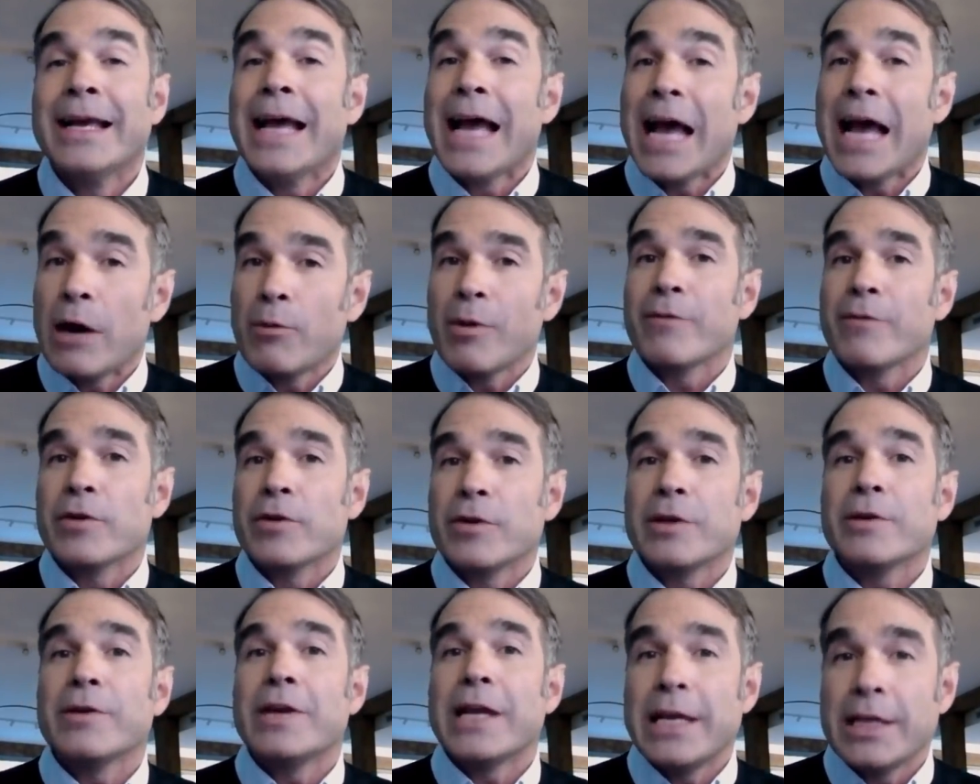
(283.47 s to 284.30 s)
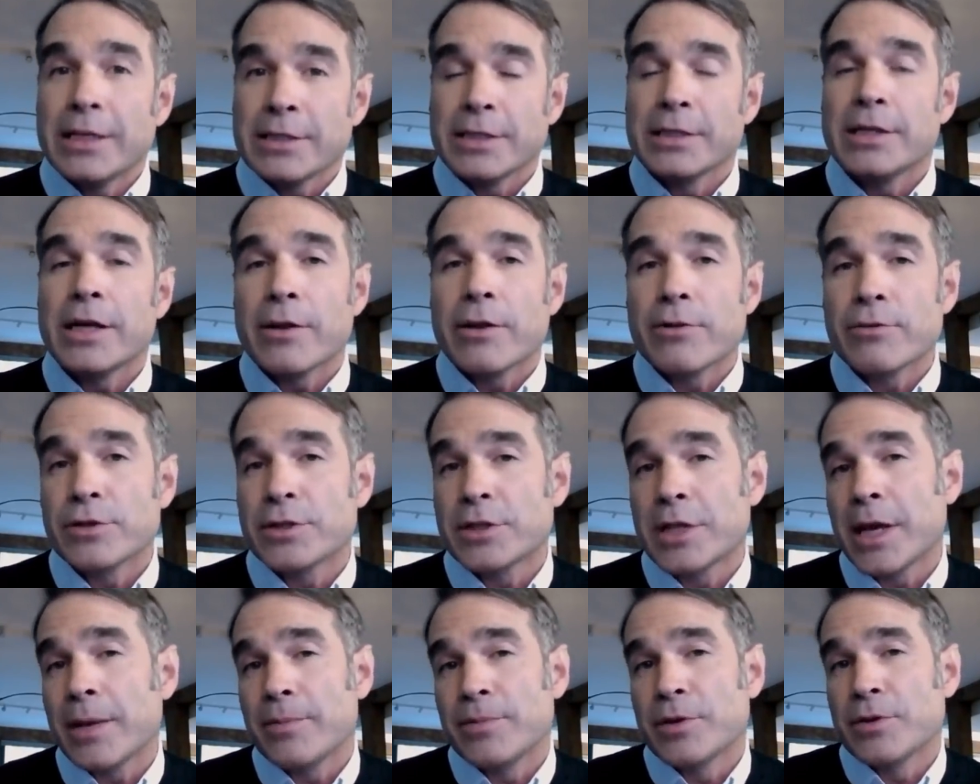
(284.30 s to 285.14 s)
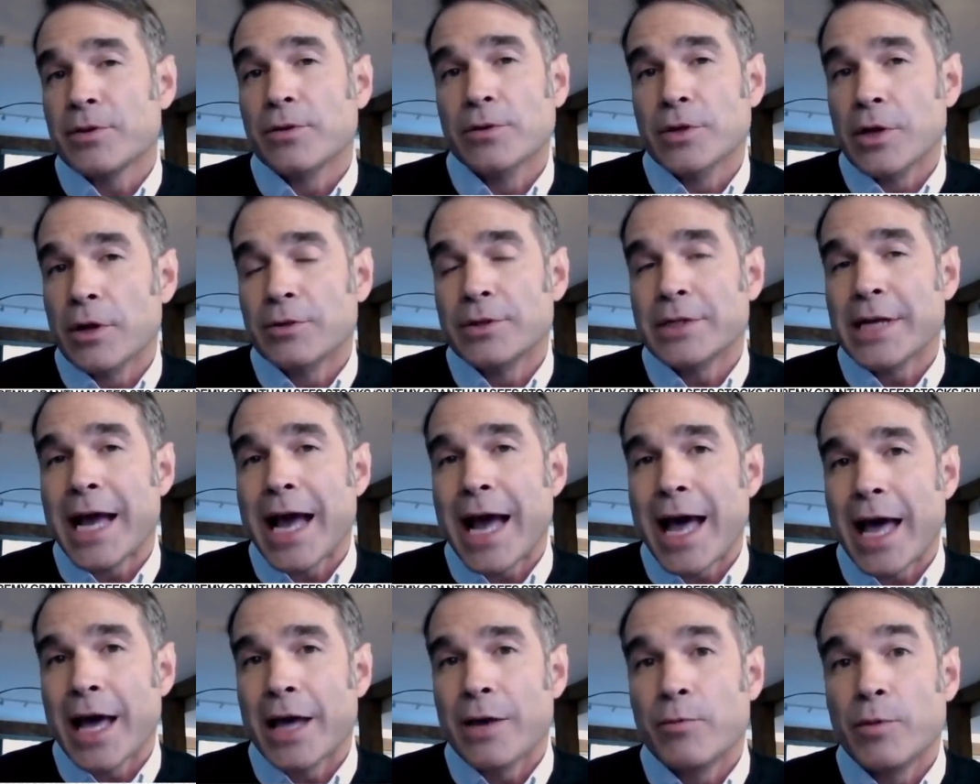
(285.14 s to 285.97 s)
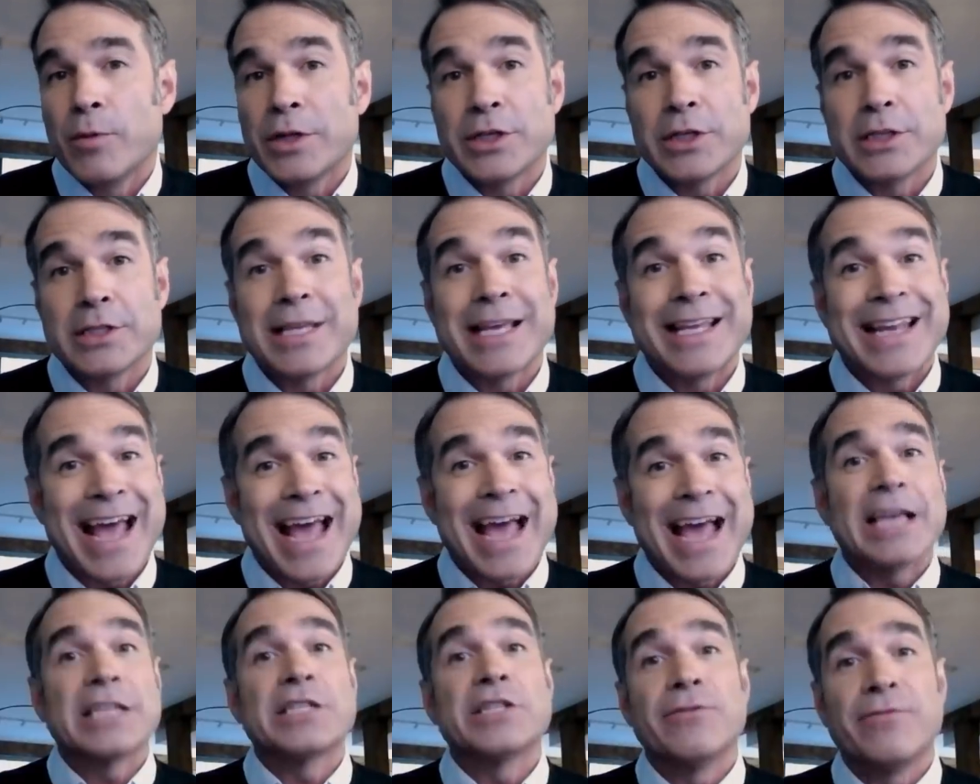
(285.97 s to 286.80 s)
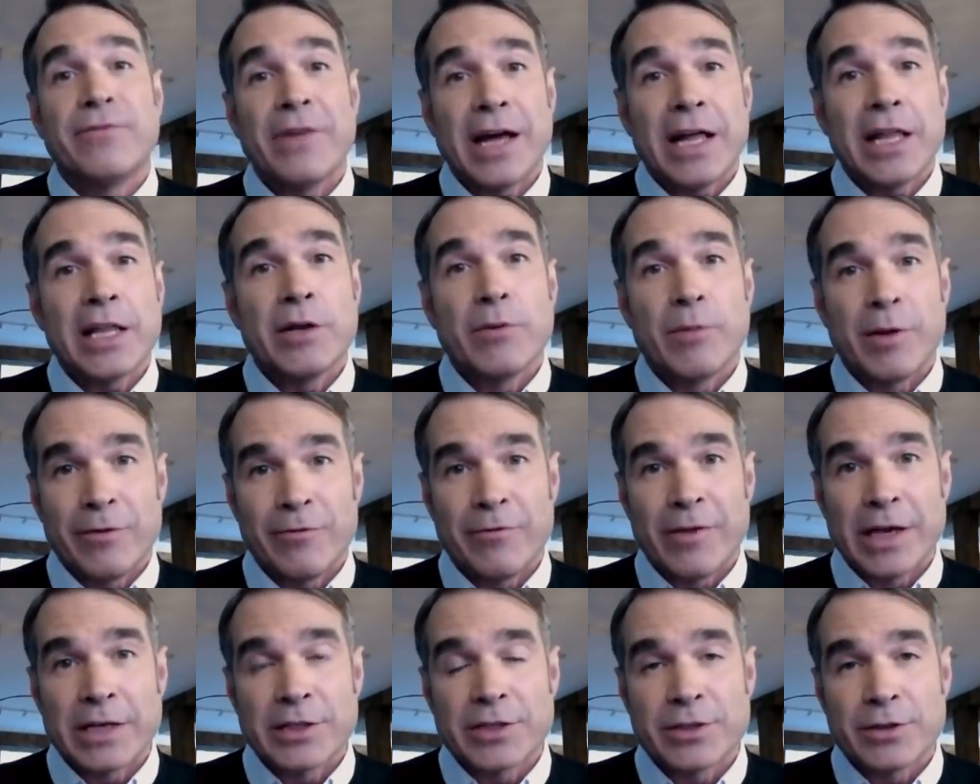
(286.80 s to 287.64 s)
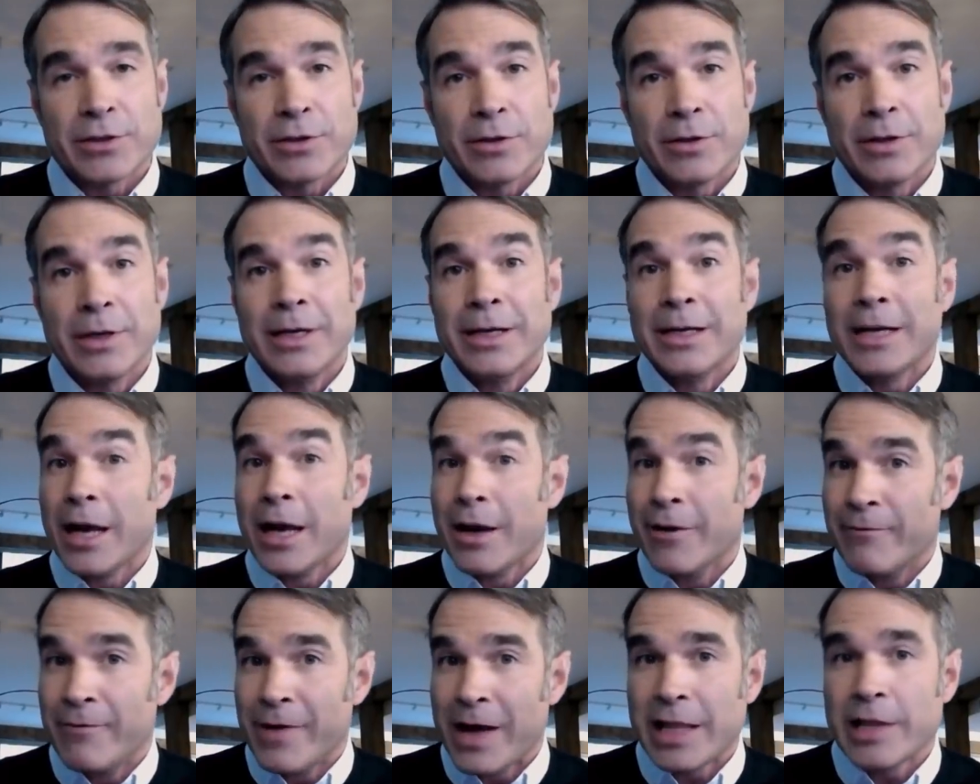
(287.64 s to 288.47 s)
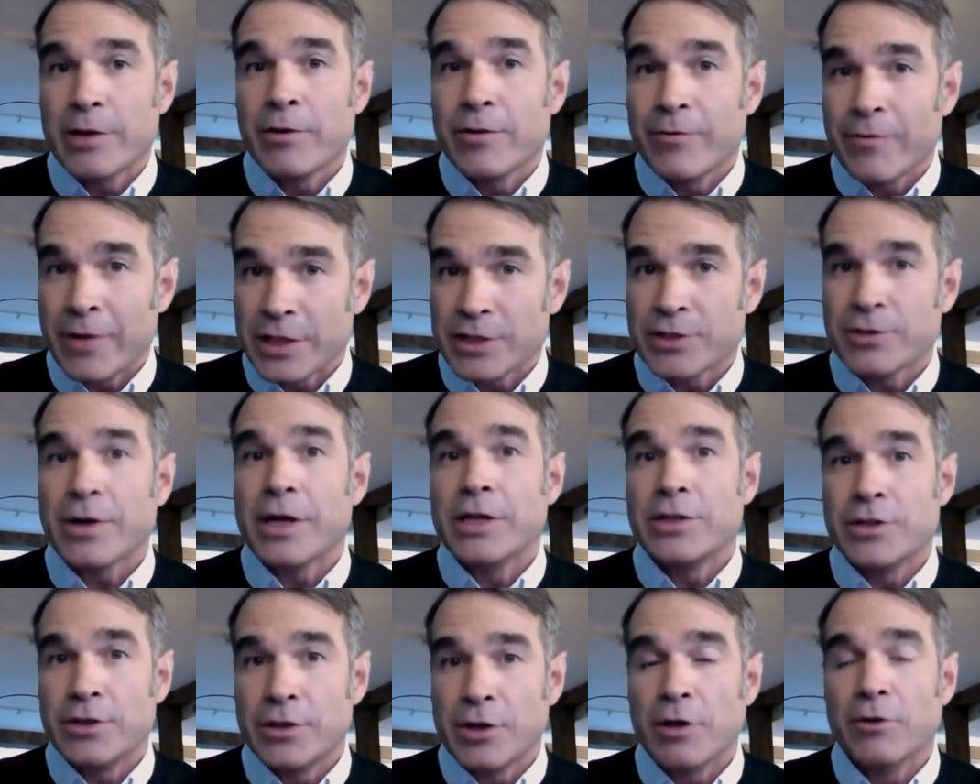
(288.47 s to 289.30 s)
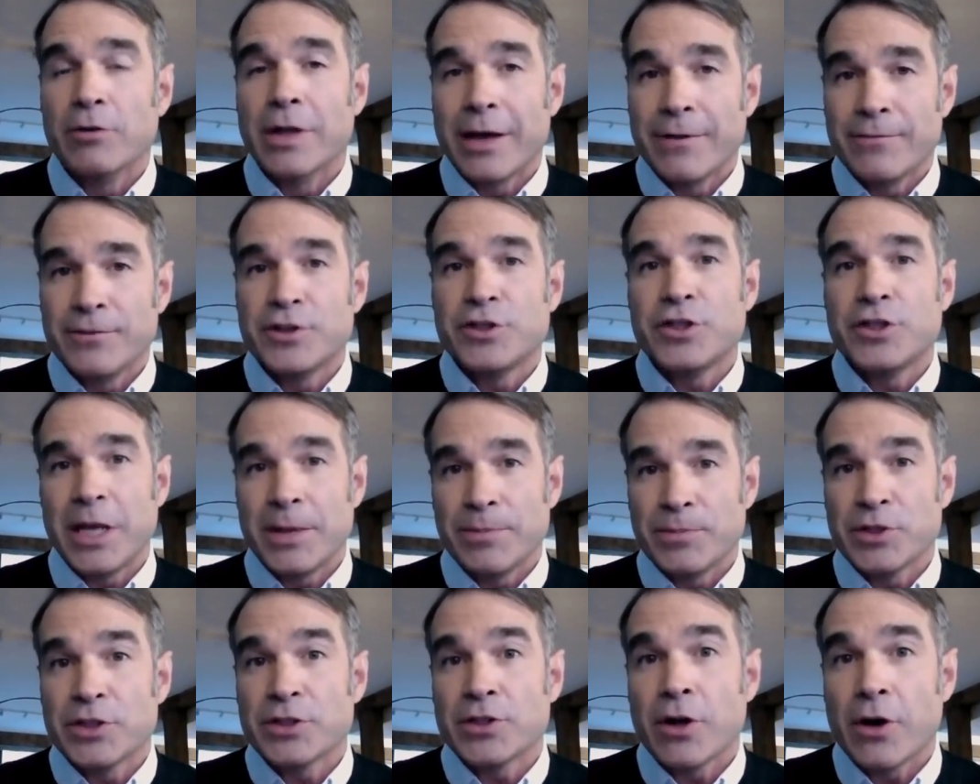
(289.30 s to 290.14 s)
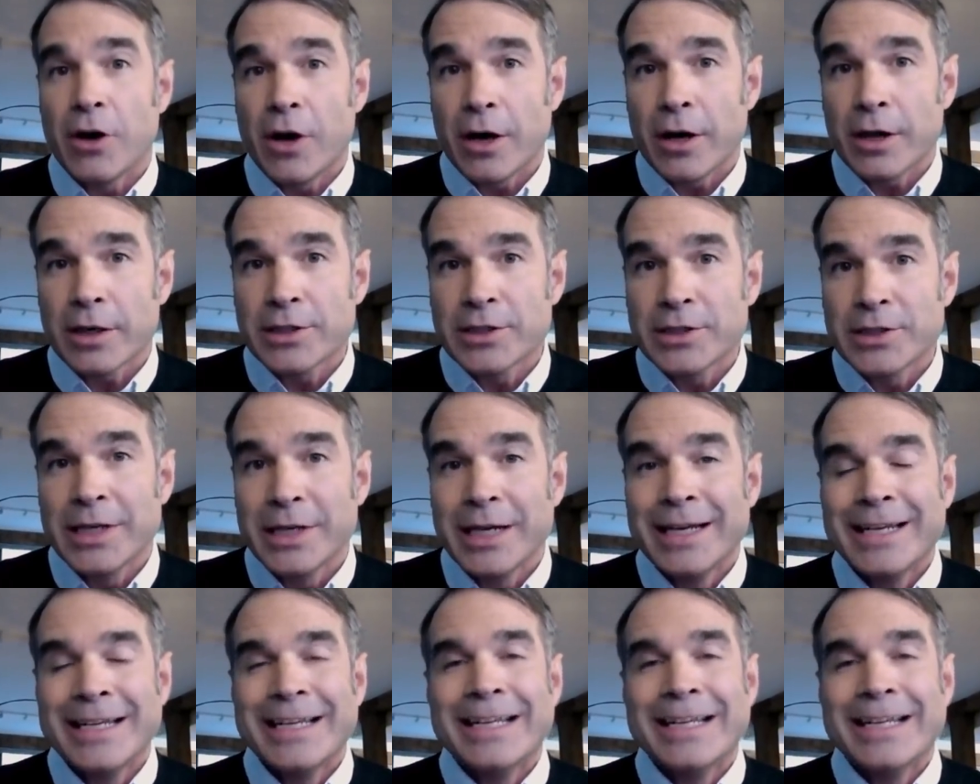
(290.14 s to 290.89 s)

However, there is another skeptical note to add, which is that as a value investor, a value investor as you know loves cheap stocks,